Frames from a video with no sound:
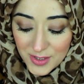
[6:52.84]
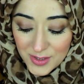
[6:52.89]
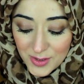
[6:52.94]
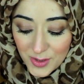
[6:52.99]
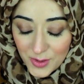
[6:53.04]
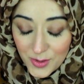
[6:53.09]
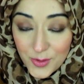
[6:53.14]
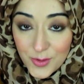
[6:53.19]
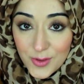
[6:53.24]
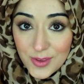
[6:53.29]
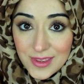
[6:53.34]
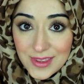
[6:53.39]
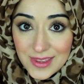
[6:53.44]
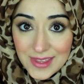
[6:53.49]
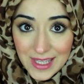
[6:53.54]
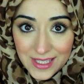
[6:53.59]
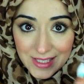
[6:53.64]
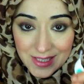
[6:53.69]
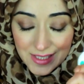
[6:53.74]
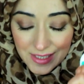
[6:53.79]
So
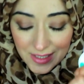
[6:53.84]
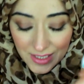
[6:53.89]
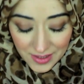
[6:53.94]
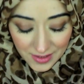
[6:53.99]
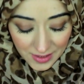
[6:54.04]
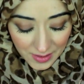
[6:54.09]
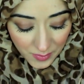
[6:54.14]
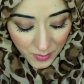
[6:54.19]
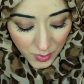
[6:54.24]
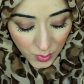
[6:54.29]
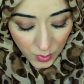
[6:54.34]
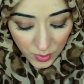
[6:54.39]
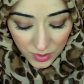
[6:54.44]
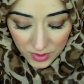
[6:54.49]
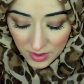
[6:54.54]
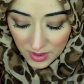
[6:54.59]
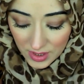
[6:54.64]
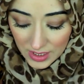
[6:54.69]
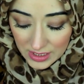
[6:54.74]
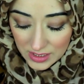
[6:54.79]
that's another
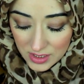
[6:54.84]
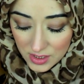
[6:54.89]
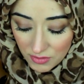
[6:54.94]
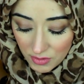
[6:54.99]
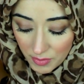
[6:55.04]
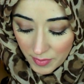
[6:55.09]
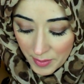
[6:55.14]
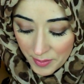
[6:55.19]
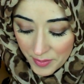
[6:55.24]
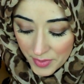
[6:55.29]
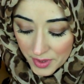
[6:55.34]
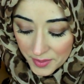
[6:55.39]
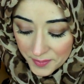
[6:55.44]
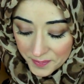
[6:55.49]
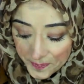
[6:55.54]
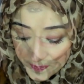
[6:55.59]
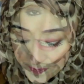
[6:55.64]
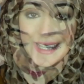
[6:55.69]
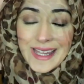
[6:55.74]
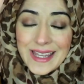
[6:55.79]
important thing to remember.
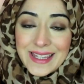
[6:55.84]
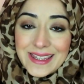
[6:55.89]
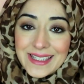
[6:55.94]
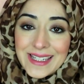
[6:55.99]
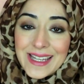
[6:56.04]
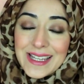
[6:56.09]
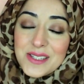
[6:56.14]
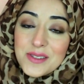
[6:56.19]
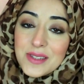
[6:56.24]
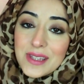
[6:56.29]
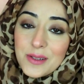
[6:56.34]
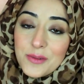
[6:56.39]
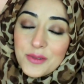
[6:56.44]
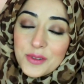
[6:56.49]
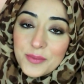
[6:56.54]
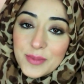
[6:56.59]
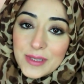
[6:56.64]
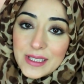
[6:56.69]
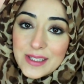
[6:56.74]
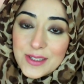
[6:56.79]
The next thing
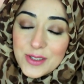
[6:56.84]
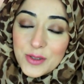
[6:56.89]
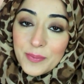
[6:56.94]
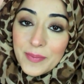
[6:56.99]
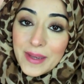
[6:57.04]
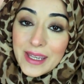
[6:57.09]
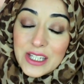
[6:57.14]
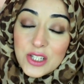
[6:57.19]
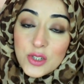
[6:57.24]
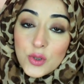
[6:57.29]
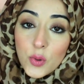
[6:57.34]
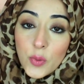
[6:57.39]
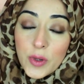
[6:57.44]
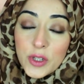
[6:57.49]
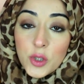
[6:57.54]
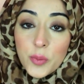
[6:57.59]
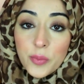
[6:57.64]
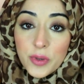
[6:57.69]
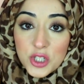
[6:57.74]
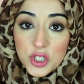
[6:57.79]
would be to make sure
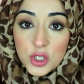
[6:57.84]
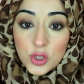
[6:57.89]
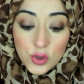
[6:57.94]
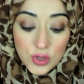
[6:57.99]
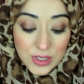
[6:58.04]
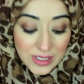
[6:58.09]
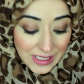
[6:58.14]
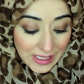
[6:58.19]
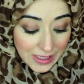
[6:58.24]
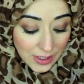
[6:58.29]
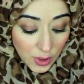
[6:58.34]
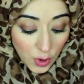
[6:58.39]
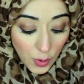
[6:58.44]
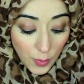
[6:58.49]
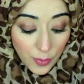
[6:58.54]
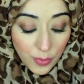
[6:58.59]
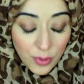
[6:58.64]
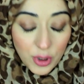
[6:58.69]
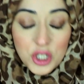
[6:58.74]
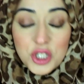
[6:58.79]
when you're brushing your teeth, you're
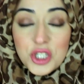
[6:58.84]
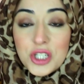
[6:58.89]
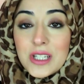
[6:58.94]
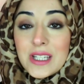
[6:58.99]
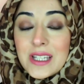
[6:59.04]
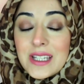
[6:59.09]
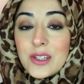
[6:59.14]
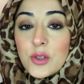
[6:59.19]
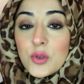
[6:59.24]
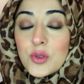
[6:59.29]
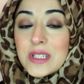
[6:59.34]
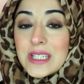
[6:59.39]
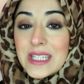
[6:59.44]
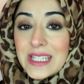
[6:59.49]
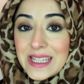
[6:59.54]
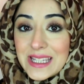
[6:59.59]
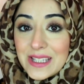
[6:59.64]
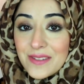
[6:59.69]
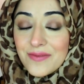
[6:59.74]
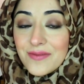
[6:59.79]
brushing your
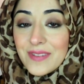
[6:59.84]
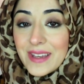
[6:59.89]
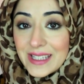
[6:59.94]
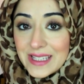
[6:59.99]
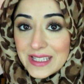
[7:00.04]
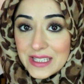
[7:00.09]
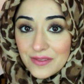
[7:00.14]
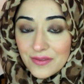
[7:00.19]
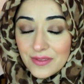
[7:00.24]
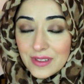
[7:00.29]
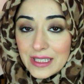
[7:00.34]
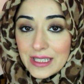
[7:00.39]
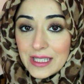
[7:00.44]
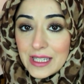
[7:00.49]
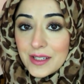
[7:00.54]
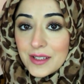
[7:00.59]
teeth effectively.